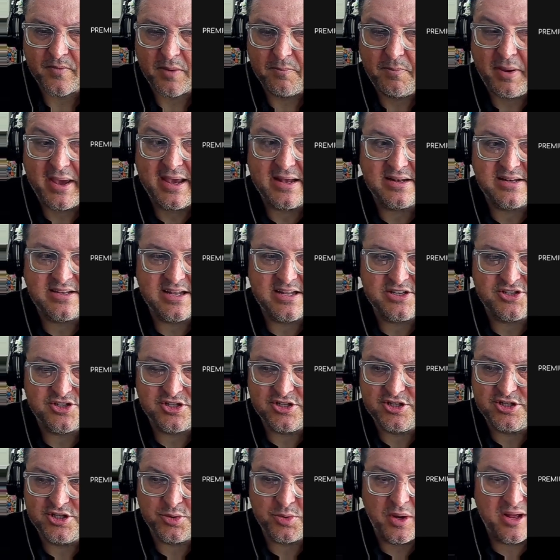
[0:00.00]
pay
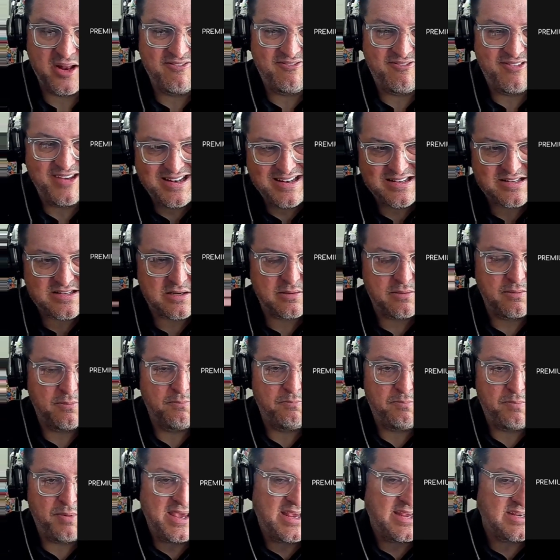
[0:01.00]
attention to
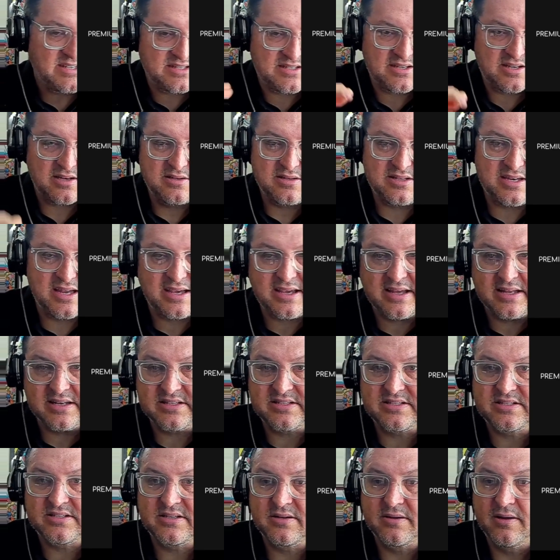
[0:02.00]
event-based
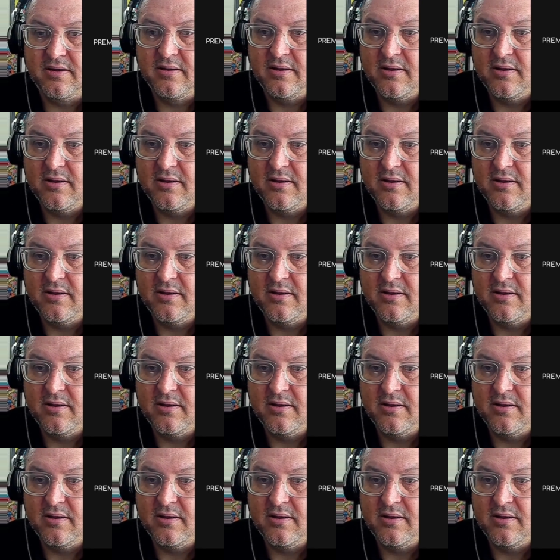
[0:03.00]
tickets.